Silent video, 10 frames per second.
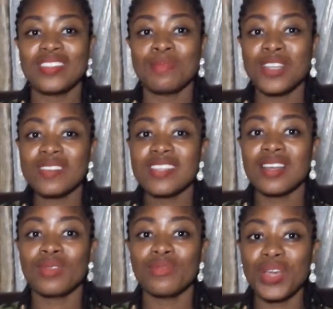spells
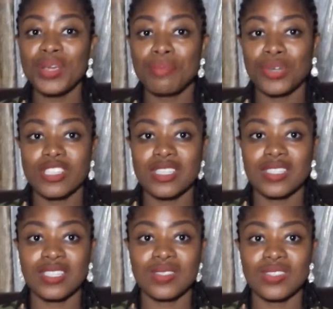out very
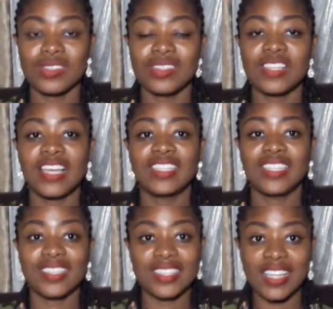important details
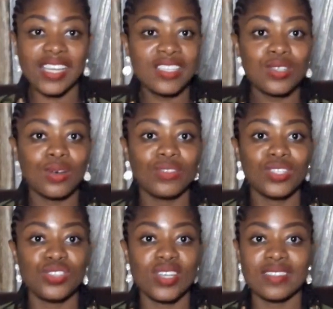like the date of
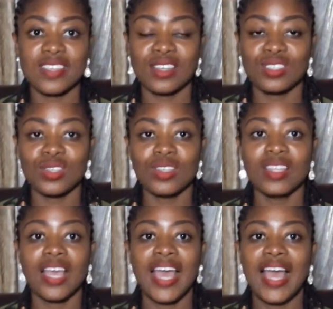the
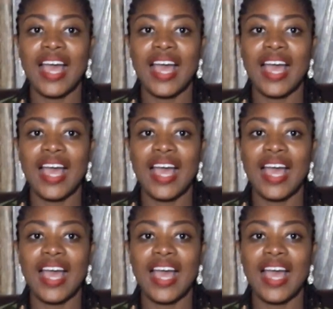transaction